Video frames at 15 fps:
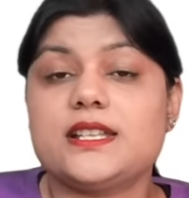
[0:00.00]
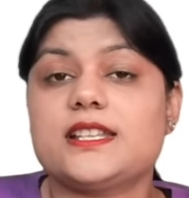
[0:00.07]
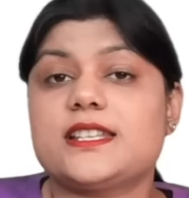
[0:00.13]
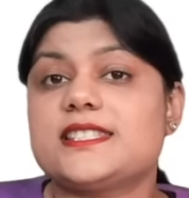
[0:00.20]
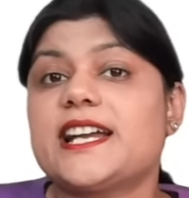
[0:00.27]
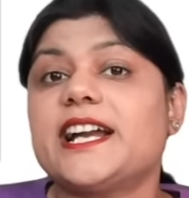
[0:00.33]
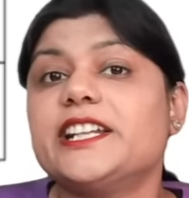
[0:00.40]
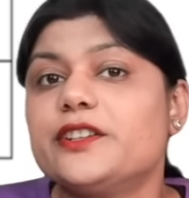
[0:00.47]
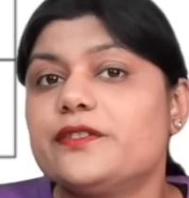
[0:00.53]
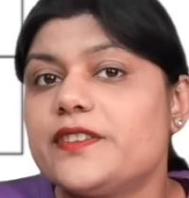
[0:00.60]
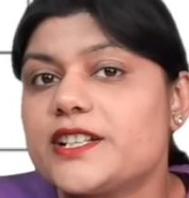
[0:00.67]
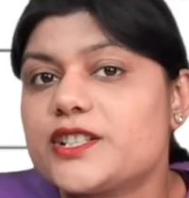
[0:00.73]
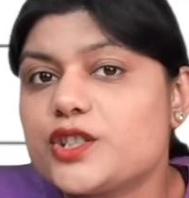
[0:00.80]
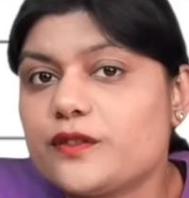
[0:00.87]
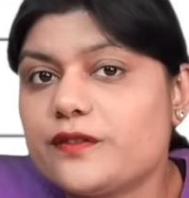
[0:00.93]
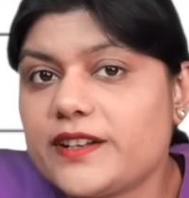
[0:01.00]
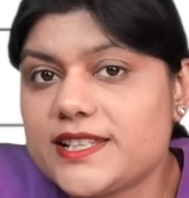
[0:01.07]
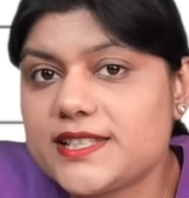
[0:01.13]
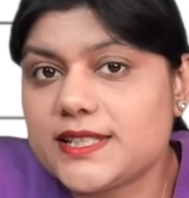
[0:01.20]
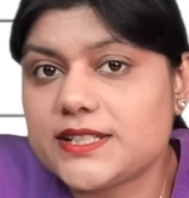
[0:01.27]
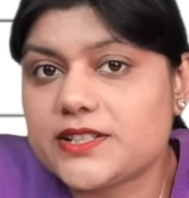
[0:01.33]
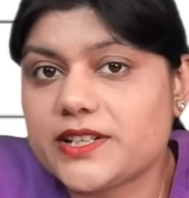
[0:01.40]
Side effects of
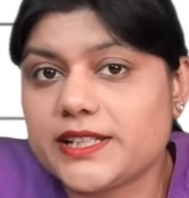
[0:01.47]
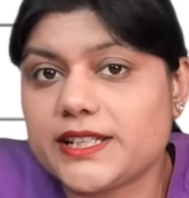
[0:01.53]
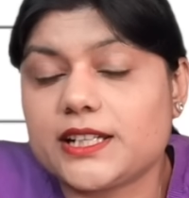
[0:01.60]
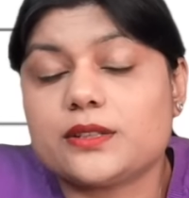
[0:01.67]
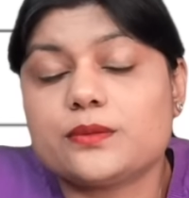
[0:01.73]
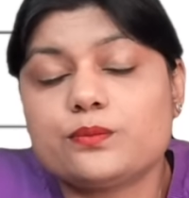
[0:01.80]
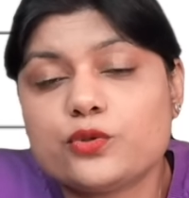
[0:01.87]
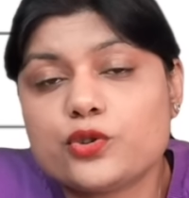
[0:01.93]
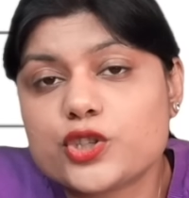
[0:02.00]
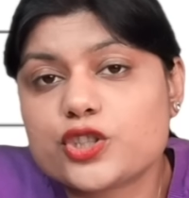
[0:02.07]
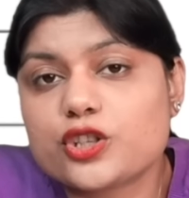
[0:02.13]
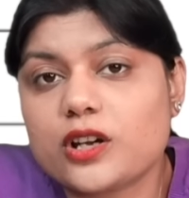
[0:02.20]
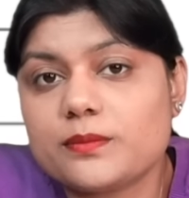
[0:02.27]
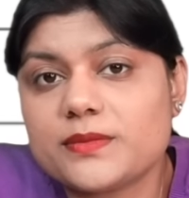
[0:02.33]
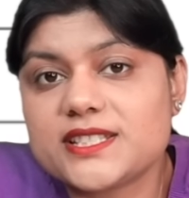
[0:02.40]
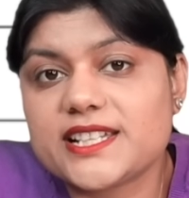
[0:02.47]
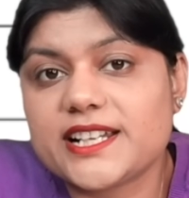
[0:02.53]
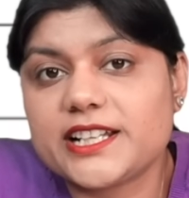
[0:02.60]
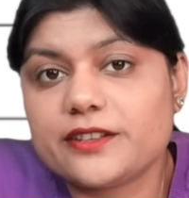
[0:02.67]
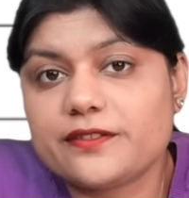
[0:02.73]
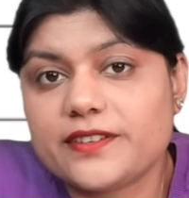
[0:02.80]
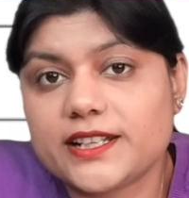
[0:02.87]
acitretin. Most common
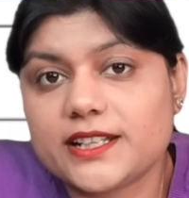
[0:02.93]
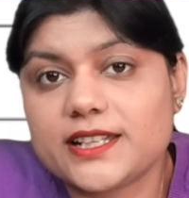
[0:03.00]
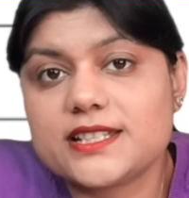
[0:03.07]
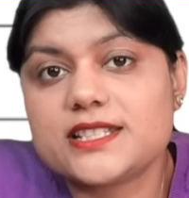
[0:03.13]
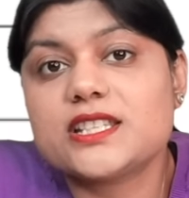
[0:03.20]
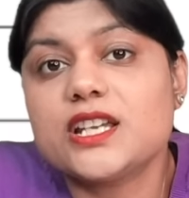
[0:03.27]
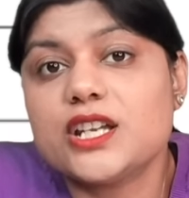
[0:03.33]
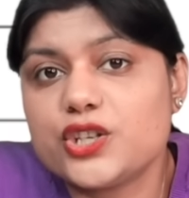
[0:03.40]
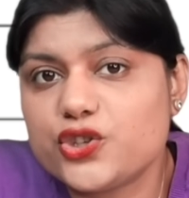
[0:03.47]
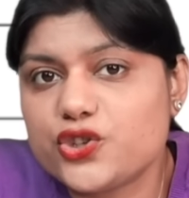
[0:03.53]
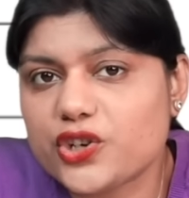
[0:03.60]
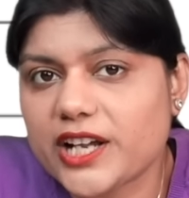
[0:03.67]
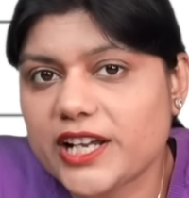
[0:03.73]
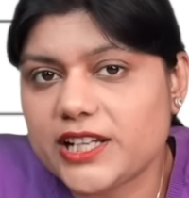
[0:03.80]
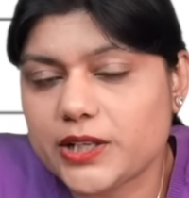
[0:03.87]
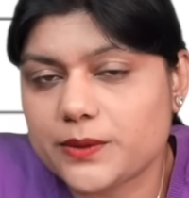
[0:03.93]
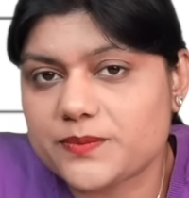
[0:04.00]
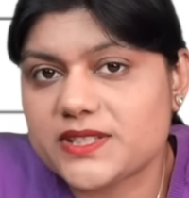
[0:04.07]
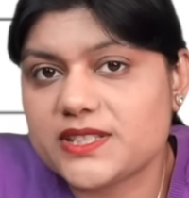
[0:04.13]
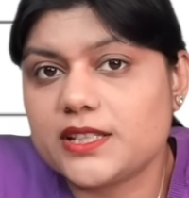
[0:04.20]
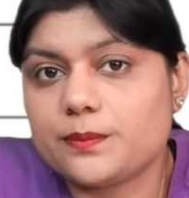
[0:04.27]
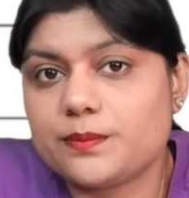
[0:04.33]
side effect is dry
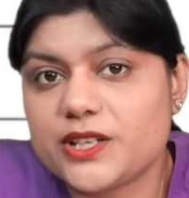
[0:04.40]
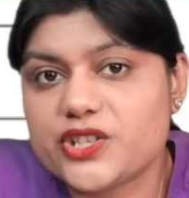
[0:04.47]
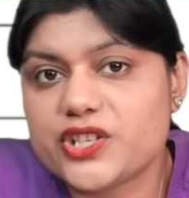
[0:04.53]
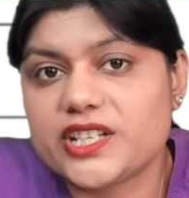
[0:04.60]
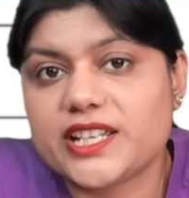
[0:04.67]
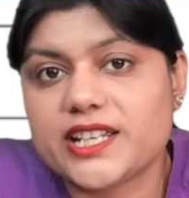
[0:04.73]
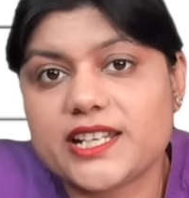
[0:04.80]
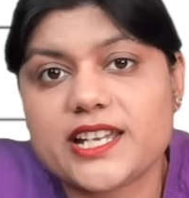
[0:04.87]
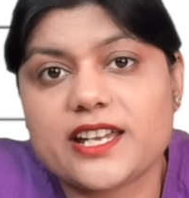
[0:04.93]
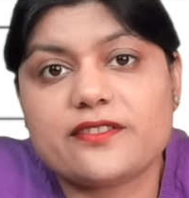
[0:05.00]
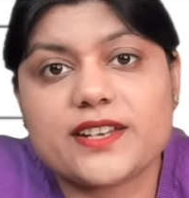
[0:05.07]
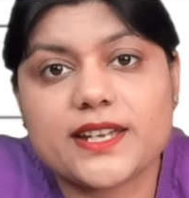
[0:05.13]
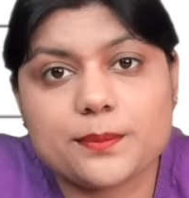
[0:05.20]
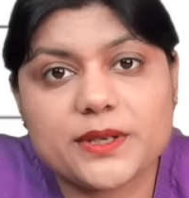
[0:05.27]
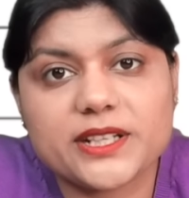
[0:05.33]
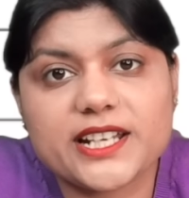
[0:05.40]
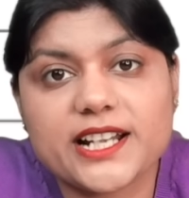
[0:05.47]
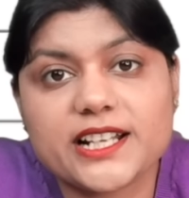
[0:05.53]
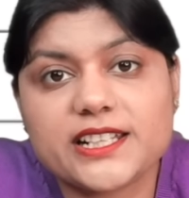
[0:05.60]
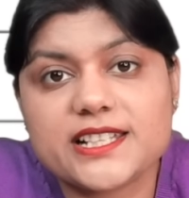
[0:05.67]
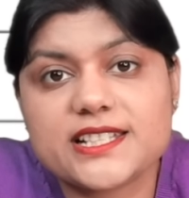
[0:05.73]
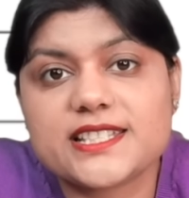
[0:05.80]
lips. The patient can have
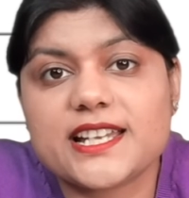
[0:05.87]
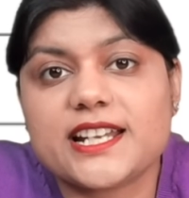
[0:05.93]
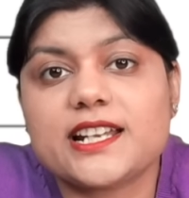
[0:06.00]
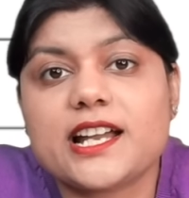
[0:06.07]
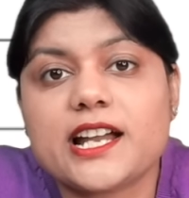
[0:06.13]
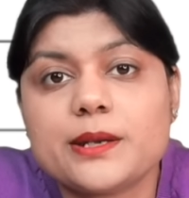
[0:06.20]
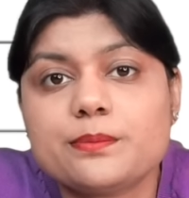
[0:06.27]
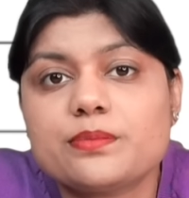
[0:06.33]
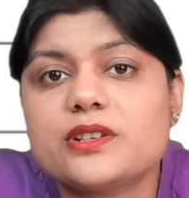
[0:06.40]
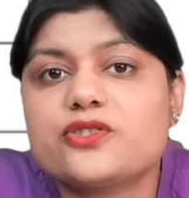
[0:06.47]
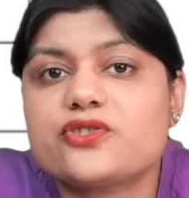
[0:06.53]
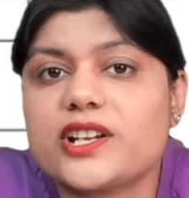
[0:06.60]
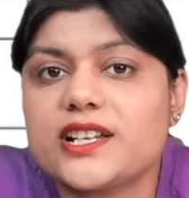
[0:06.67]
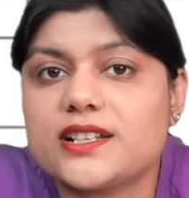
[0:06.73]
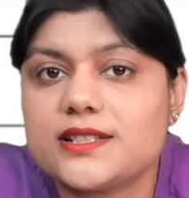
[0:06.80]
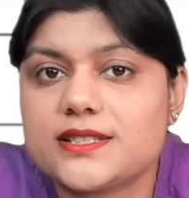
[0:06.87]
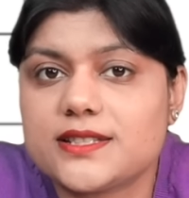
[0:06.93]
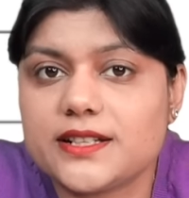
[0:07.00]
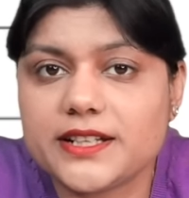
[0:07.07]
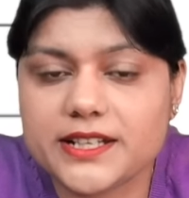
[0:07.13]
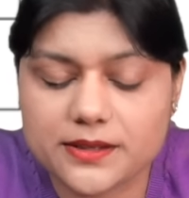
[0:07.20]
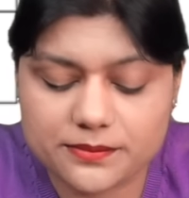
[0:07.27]
hepatitis and
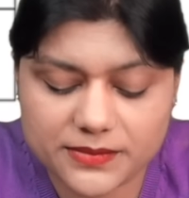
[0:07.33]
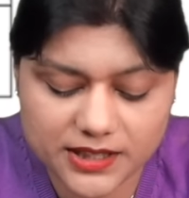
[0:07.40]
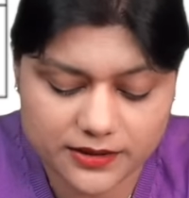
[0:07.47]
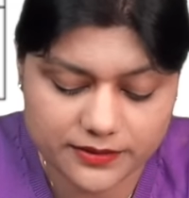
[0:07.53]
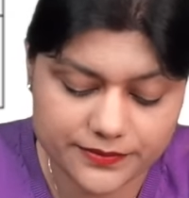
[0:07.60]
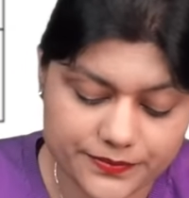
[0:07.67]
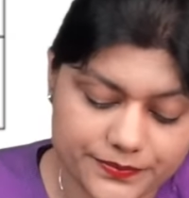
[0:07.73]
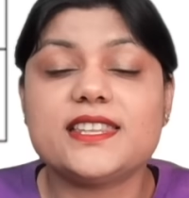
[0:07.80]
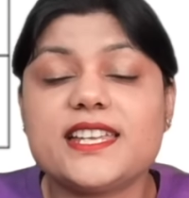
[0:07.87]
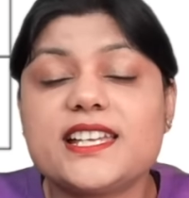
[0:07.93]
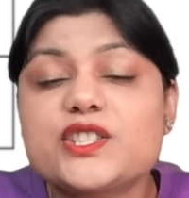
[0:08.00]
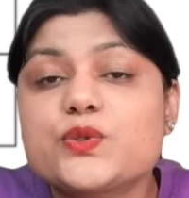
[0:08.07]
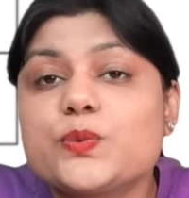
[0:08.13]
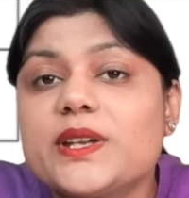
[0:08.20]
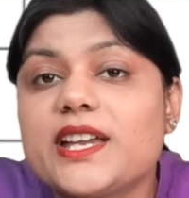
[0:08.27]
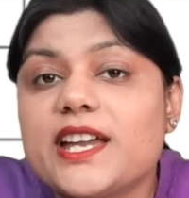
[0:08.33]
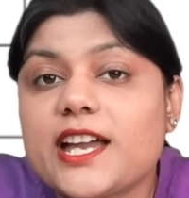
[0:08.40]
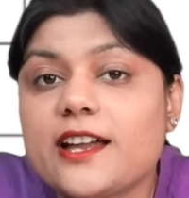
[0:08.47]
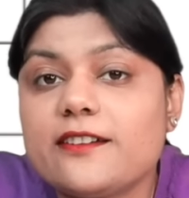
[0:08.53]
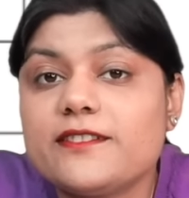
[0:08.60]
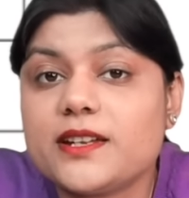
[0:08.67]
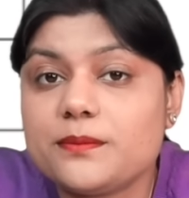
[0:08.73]
hypertriglyceridemia. Next, we
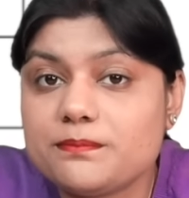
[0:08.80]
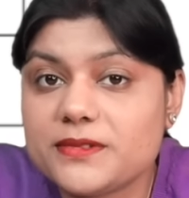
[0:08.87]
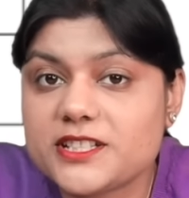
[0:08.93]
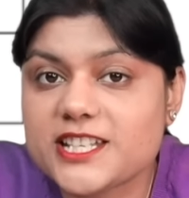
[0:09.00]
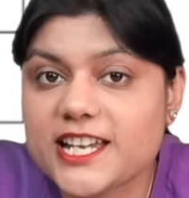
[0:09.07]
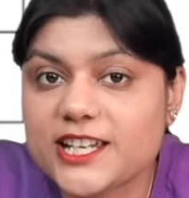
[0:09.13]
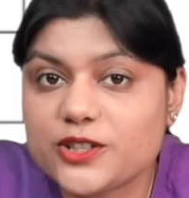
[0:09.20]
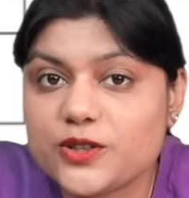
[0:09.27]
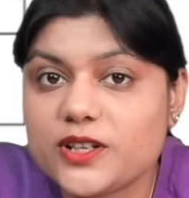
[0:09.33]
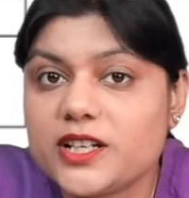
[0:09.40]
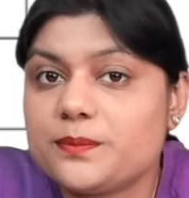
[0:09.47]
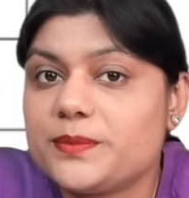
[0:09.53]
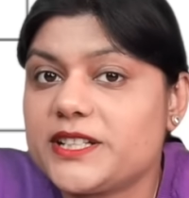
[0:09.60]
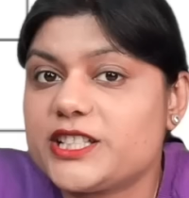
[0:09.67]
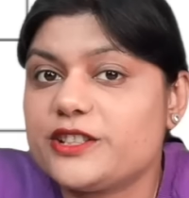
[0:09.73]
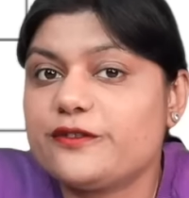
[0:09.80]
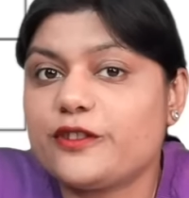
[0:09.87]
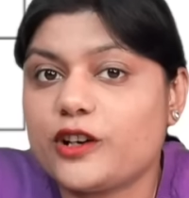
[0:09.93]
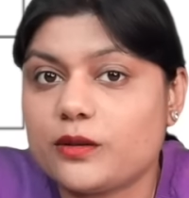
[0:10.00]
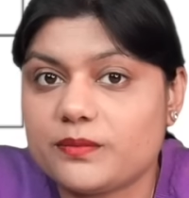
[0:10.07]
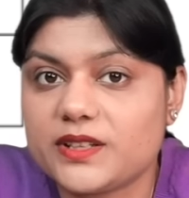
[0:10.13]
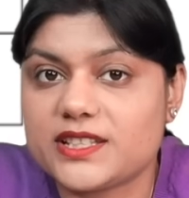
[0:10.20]
have impetigo
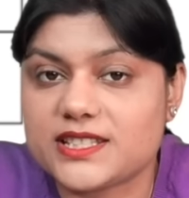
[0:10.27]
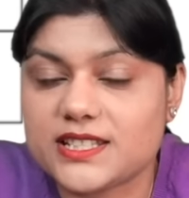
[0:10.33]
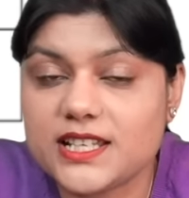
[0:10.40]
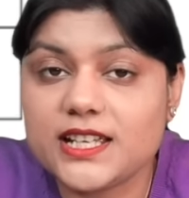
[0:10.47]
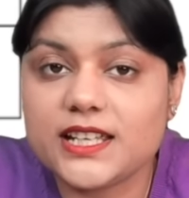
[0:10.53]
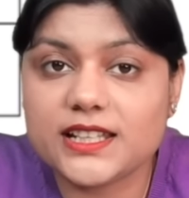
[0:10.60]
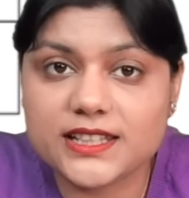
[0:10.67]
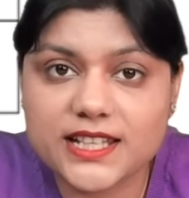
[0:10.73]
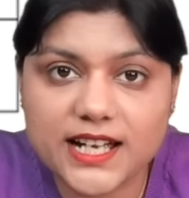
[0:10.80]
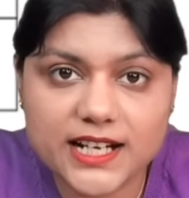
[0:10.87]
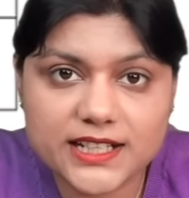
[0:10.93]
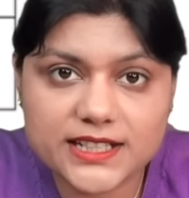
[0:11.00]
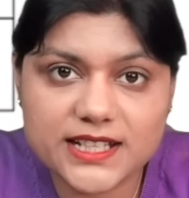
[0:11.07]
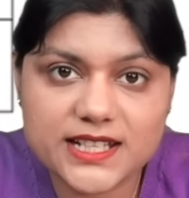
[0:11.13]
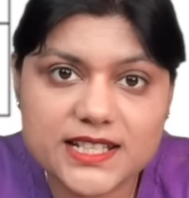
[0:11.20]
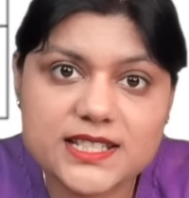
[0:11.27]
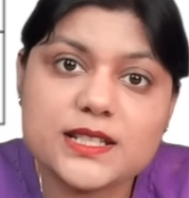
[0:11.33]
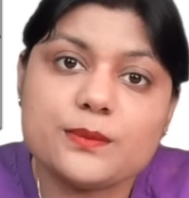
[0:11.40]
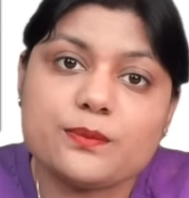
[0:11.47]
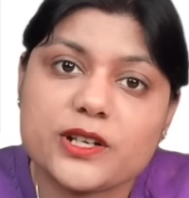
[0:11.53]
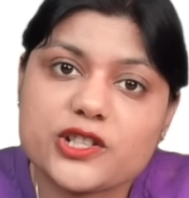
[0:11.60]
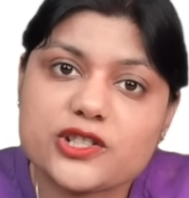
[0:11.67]
herpetiformis, that is
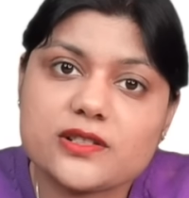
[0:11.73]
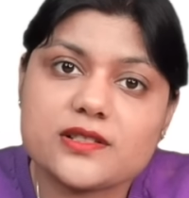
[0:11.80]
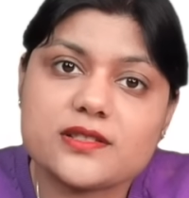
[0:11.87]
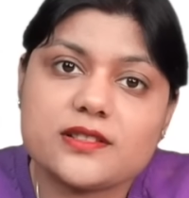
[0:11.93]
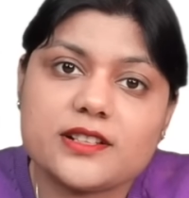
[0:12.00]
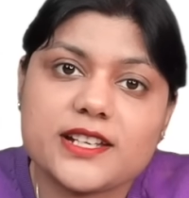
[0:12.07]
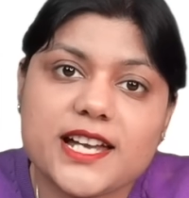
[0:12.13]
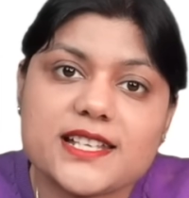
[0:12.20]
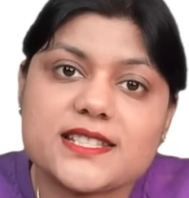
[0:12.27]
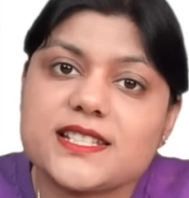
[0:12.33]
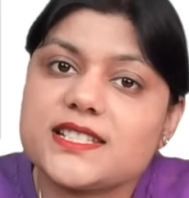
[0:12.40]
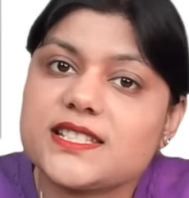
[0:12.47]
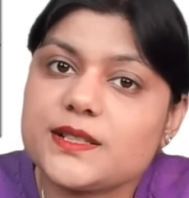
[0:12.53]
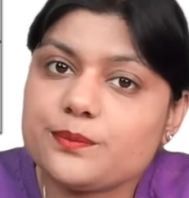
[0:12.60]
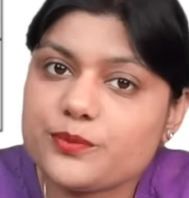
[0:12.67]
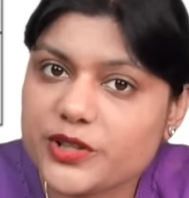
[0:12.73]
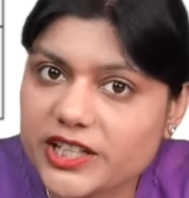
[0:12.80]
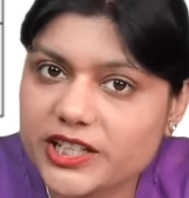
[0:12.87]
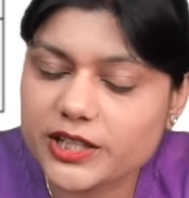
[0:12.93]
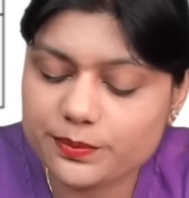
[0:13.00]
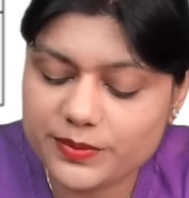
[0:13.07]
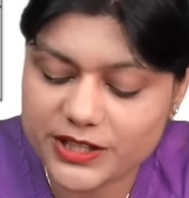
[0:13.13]
pustular psoriasis in
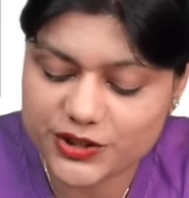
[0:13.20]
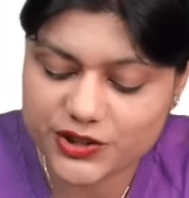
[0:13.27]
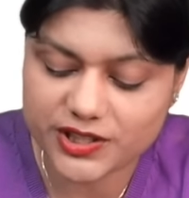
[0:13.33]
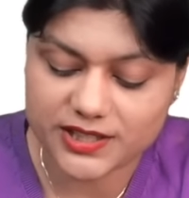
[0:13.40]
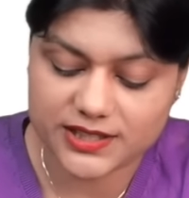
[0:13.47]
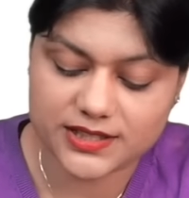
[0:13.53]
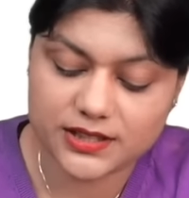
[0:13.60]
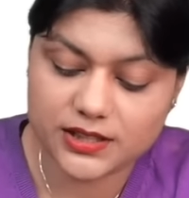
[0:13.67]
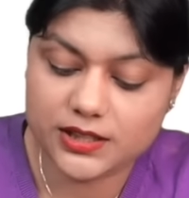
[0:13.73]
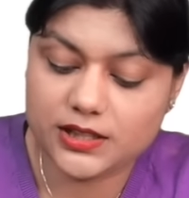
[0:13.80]
pregnant patients.